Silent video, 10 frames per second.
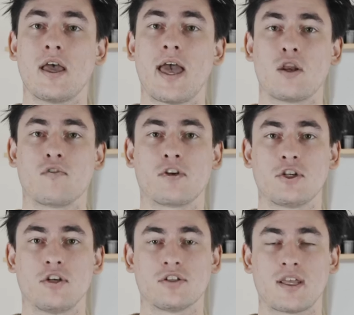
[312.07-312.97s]
Head over
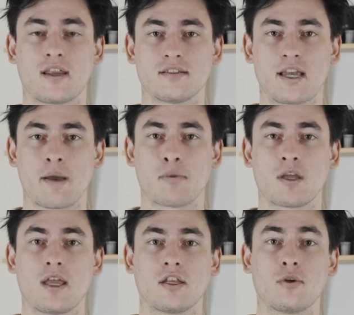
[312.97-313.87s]
to your settings
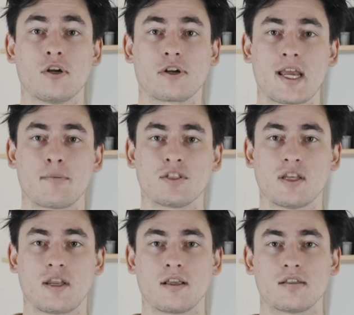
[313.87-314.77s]
app and go to your camera
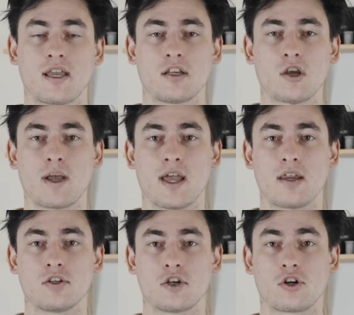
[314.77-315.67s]
settings and go ahead
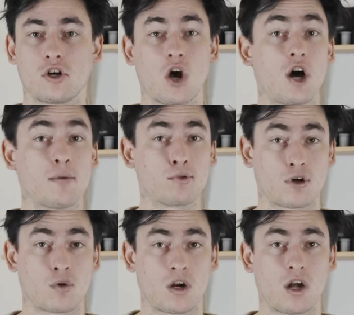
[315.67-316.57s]
and turn on
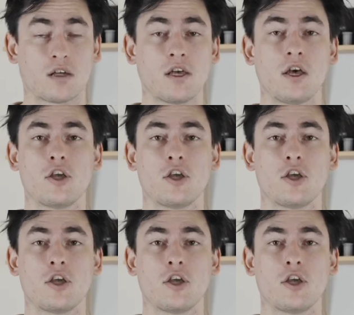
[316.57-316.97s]
ProRAW.